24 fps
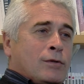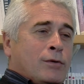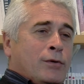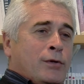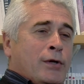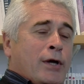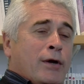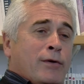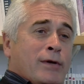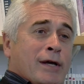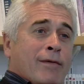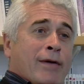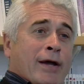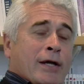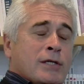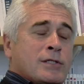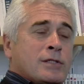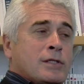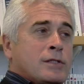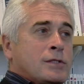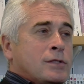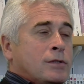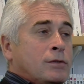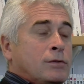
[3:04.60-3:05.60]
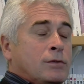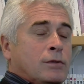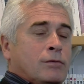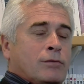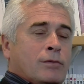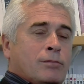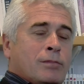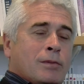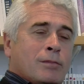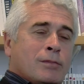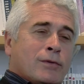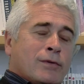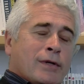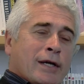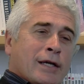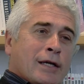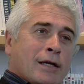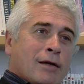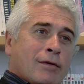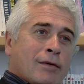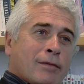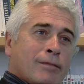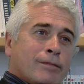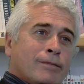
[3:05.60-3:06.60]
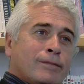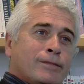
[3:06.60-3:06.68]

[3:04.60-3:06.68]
or no direction at all would be more accurate.